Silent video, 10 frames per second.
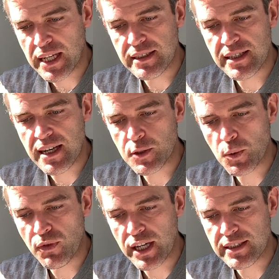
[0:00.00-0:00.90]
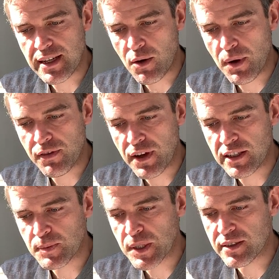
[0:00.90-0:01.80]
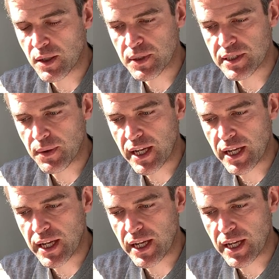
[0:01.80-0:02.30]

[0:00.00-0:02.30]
Tears were running down my face because I was so